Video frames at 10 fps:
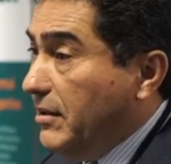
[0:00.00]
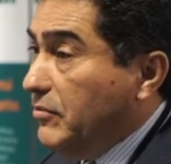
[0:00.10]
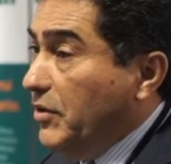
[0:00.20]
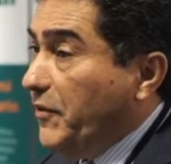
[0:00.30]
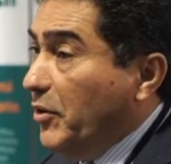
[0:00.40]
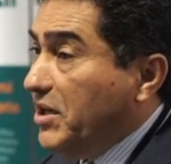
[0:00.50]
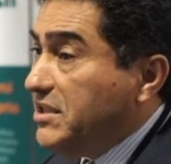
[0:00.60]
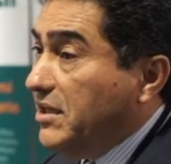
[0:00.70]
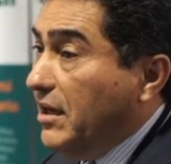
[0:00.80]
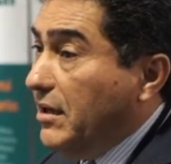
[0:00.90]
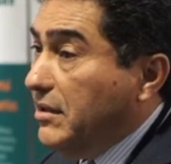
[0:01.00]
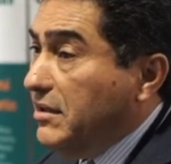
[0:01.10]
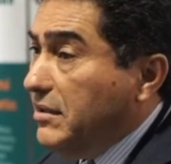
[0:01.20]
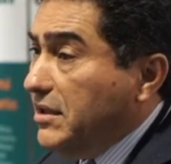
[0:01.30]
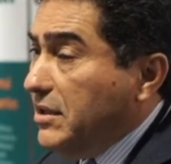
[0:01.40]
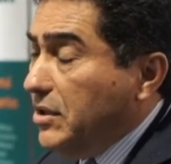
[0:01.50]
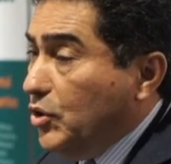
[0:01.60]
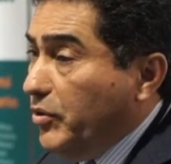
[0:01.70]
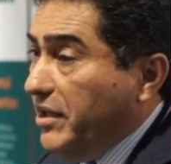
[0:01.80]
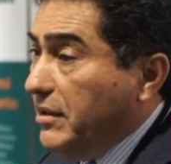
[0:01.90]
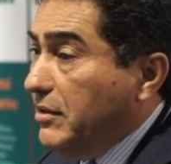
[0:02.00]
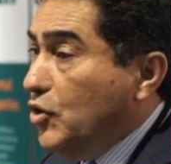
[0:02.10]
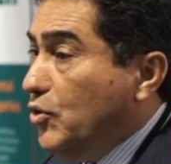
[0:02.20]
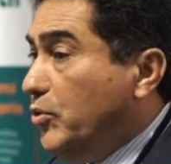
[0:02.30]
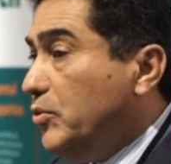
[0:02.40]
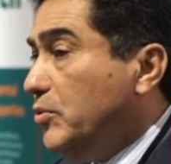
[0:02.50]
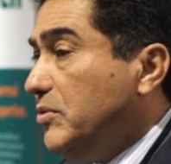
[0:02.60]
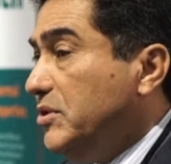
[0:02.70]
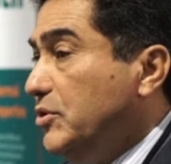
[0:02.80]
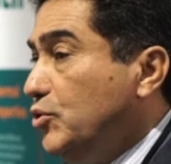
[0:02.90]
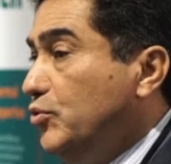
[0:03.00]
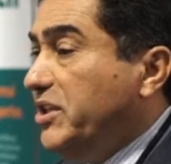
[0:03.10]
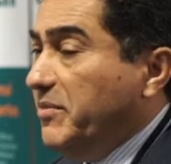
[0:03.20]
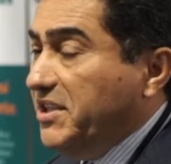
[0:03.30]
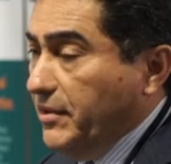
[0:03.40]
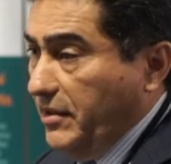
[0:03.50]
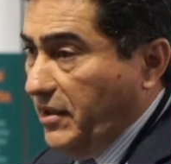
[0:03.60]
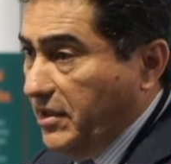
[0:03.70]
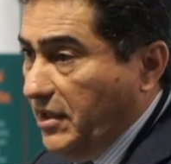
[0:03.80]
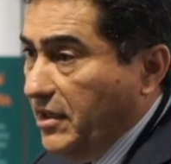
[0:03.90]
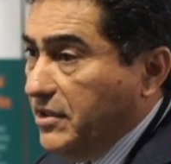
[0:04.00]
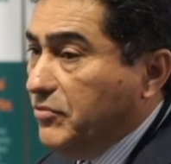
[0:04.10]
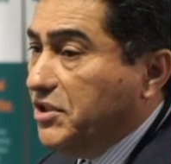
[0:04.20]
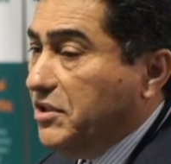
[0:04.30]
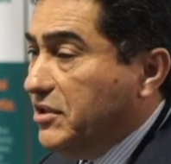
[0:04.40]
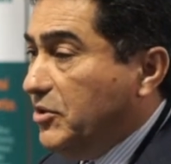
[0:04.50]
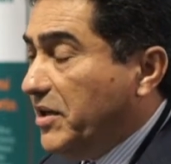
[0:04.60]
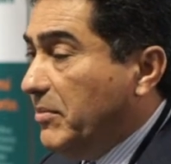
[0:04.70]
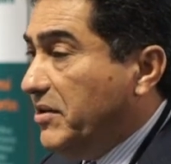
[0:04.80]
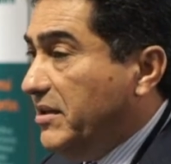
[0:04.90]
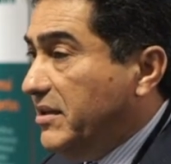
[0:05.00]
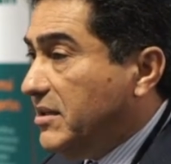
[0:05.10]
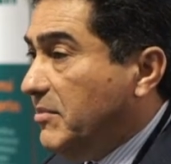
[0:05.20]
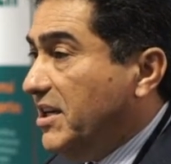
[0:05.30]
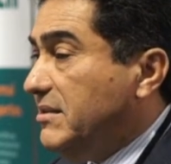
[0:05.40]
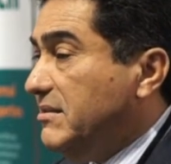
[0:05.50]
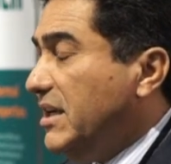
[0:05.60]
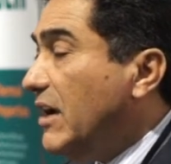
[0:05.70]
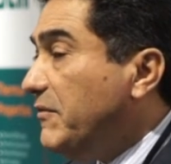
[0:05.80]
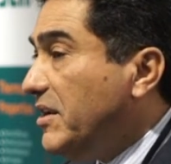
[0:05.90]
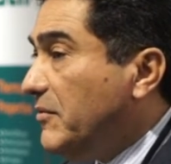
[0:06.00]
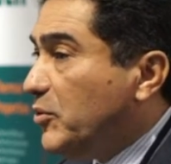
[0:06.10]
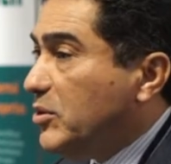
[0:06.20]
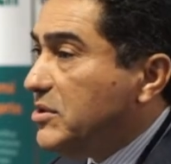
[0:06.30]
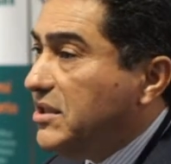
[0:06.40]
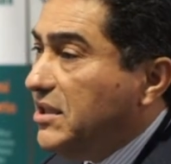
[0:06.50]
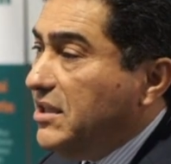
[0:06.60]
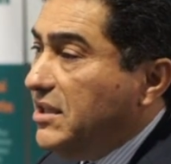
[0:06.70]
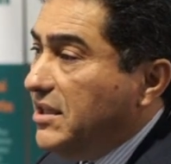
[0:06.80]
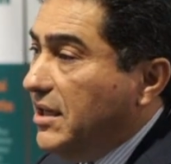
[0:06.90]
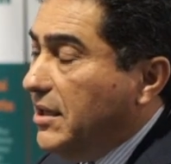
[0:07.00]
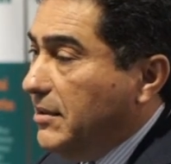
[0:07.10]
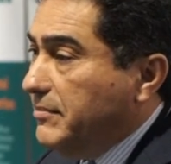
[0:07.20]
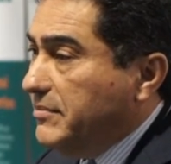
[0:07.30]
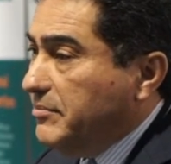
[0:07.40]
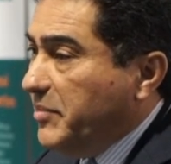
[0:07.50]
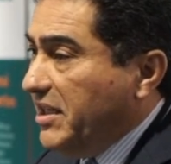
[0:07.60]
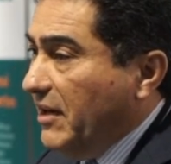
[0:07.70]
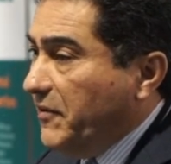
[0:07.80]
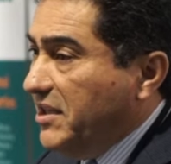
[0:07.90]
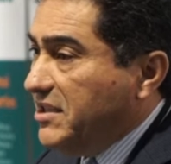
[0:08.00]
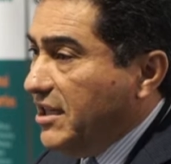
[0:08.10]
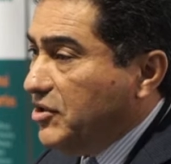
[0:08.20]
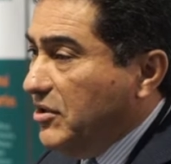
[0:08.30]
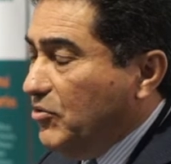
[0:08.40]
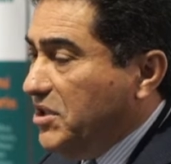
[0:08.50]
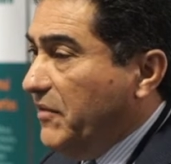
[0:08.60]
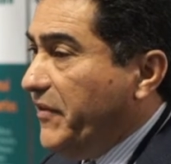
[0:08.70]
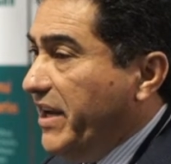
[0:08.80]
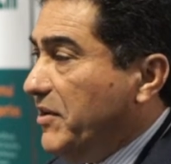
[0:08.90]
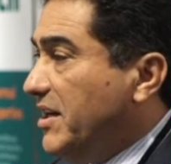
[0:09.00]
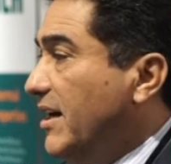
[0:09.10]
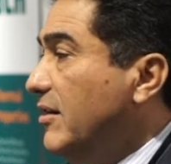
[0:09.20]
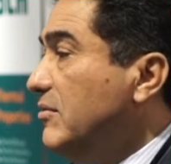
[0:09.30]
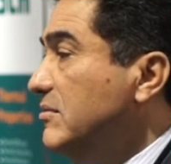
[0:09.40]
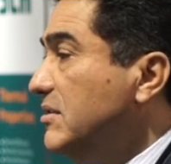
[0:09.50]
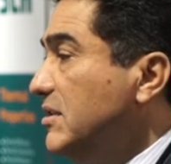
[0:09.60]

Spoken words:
We focused on doing new 2D material electronics, which is, you probably heard about graphene, of course. But graphene is actually losing favor now.